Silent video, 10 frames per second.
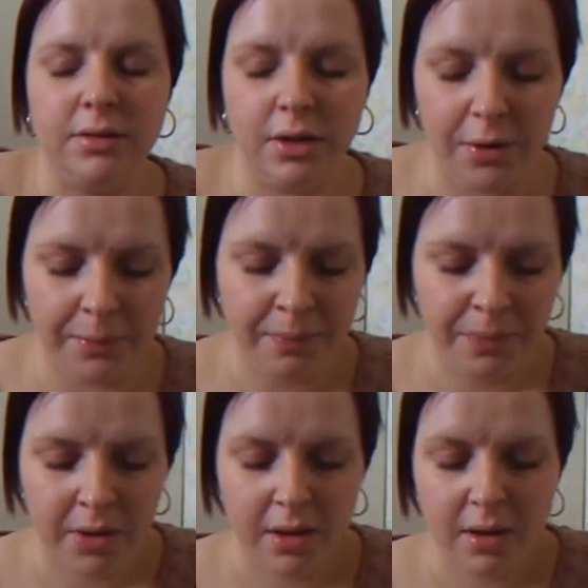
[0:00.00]
So
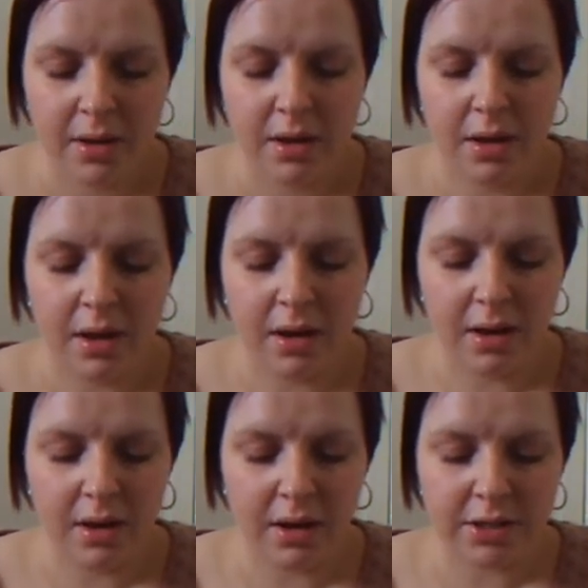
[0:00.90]

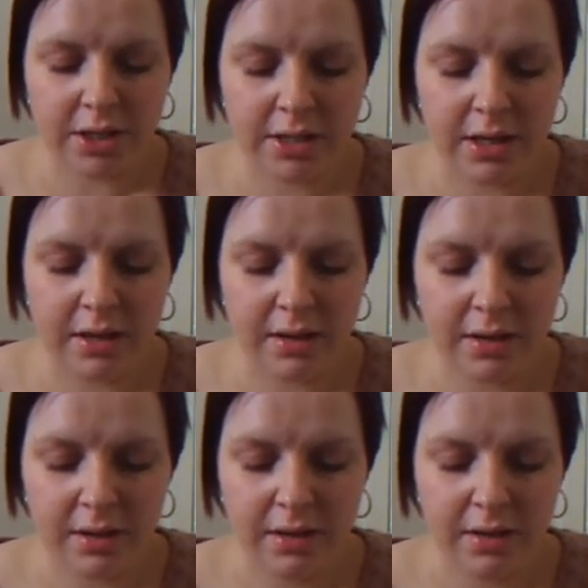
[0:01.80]
I just
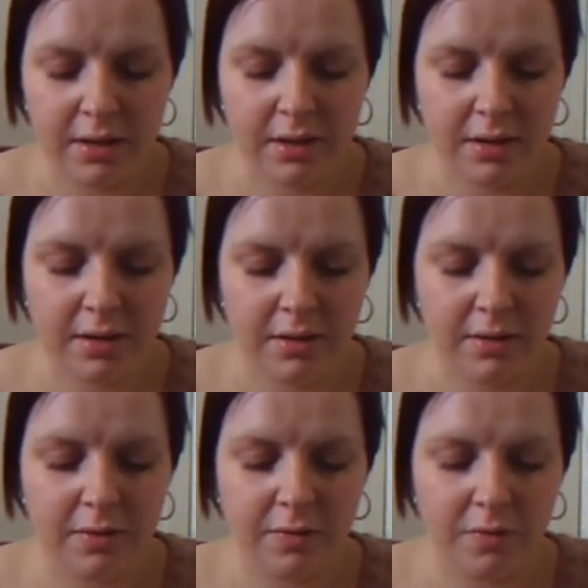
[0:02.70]
think
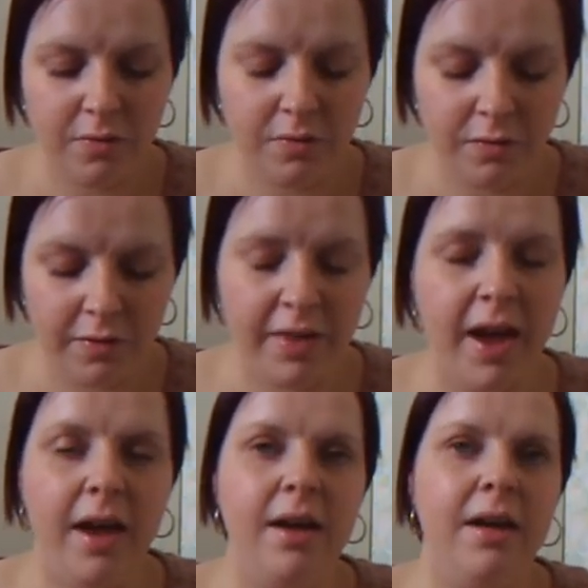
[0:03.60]
for
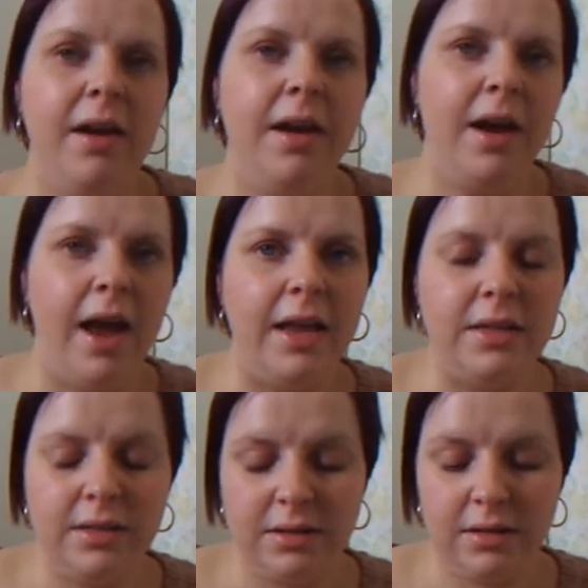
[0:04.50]
that,
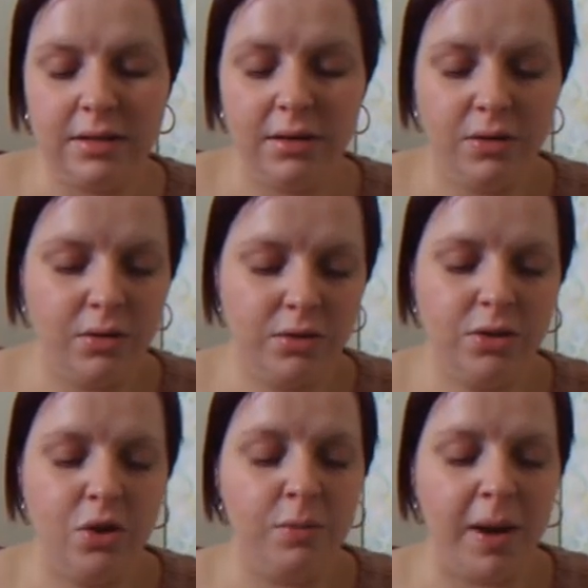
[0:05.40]
and not
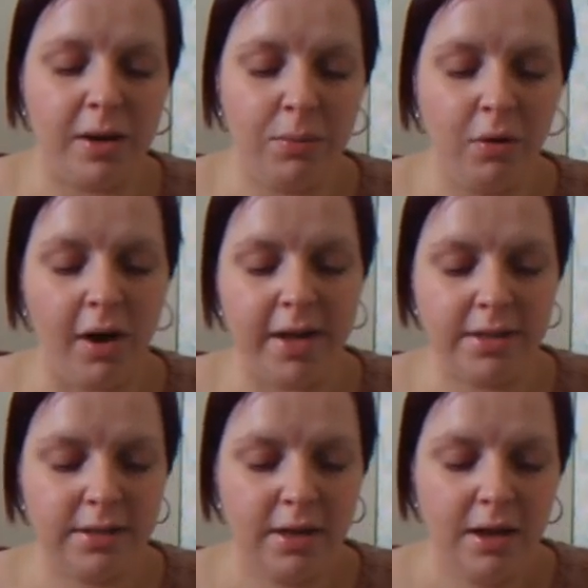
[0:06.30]
too bad a
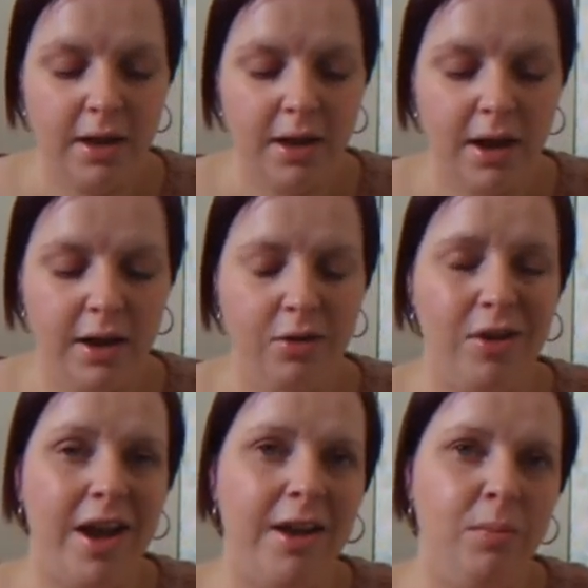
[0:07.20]
price, and you
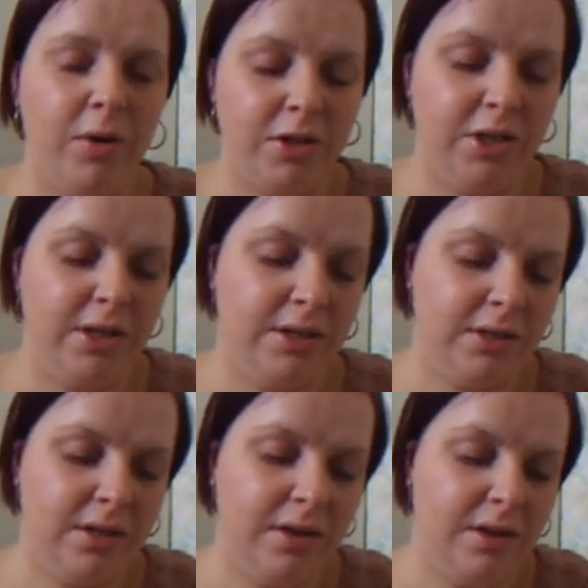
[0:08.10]
get 8
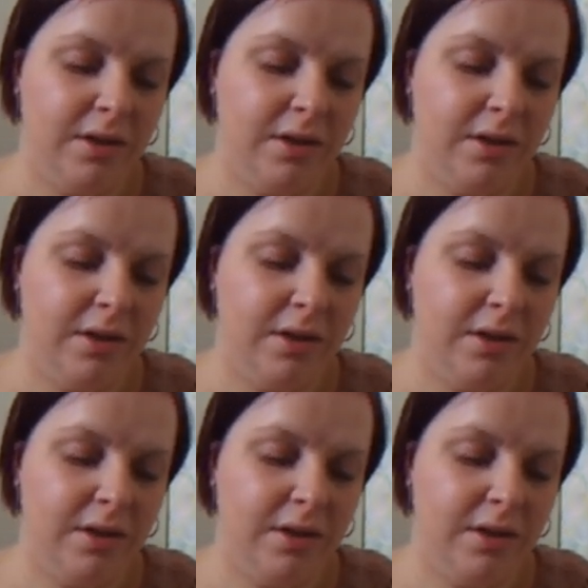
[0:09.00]
brushes,